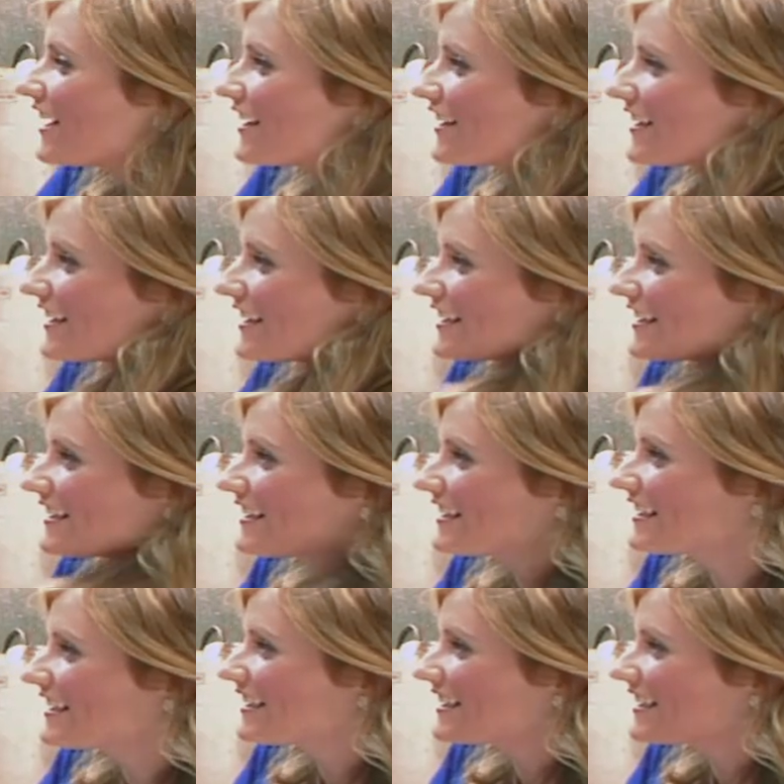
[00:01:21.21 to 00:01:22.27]

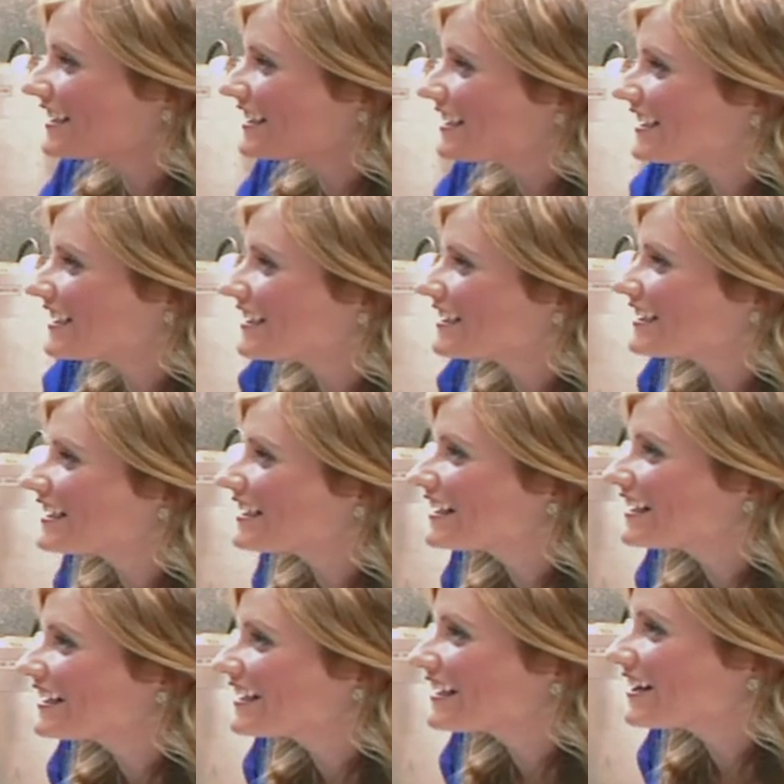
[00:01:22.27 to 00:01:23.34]
The person shown says nothing.